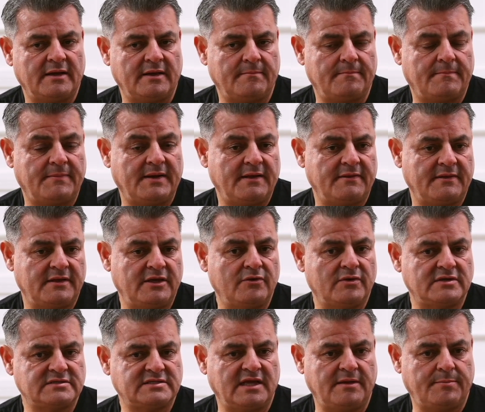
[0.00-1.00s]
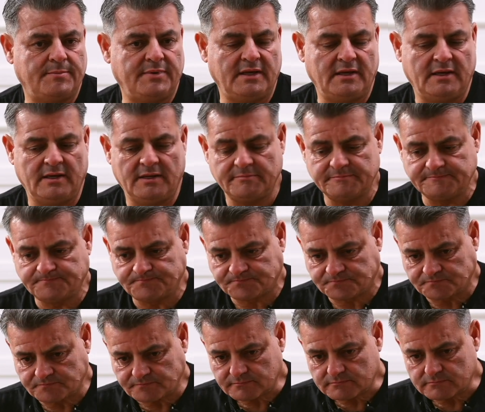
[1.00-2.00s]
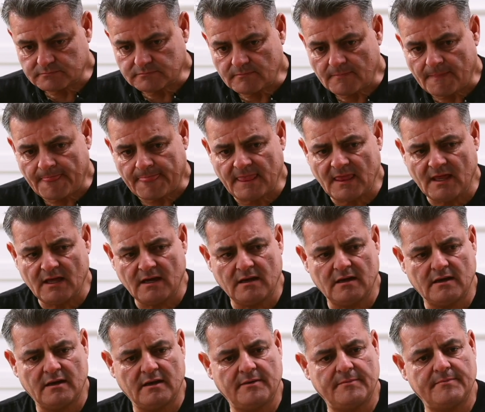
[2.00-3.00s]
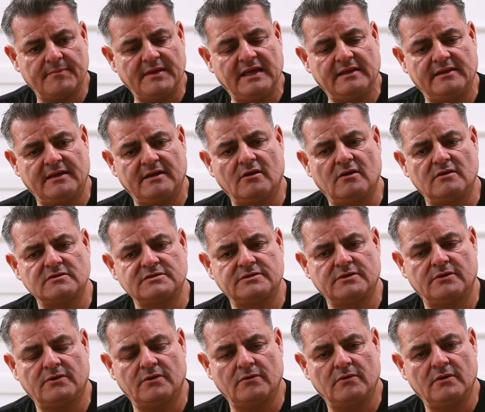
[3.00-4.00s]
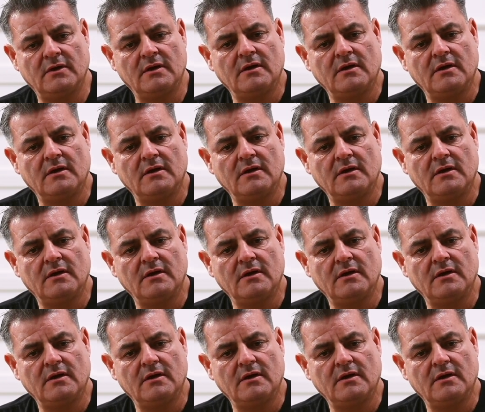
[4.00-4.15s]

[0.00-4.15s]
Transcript: the USAP, and then also,